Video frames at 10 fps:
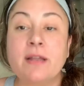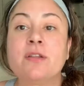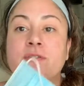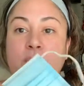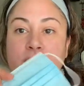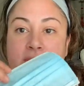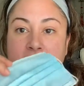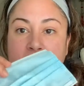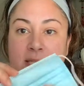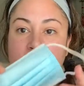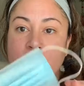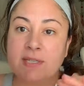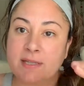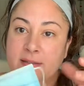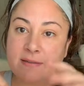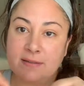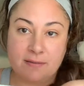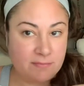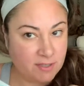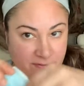so you see these, you see the
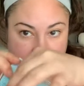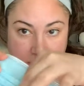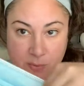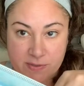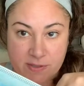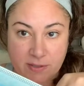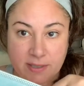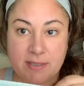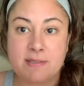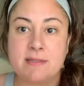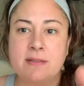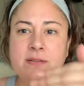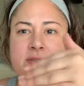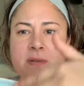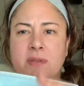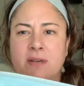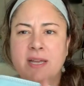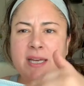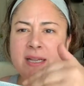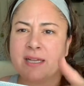fabric ones that are like this, and then there's some that are
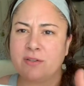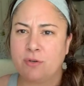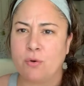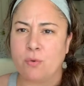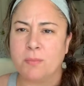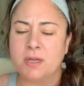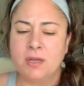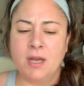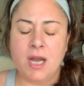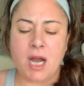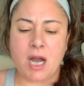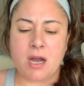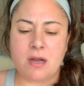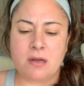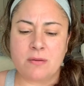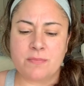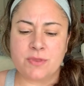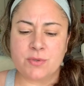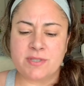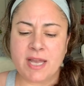kind of like a dome.
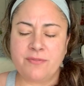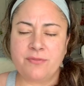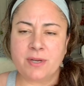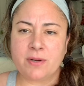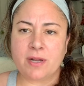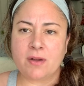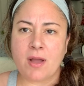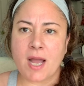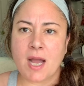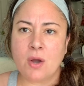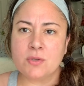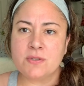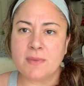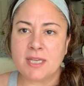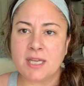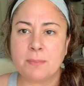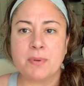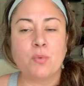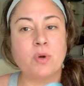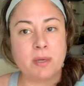Those I haven't figured out how to make yet,
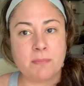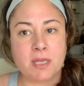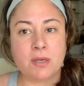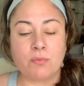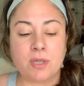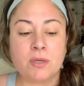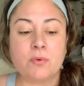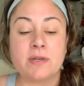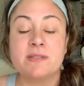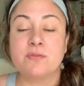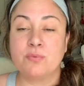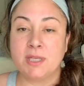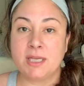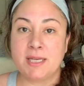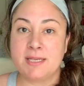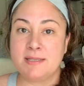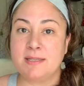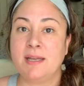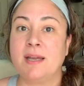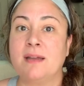but what I'm making really works. It's really
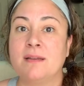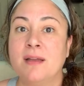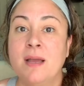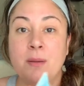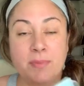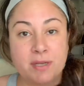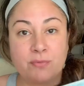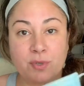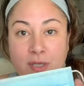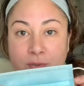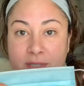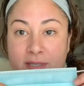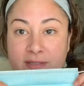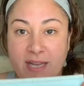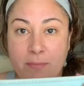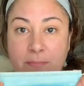easy, and because we're using the same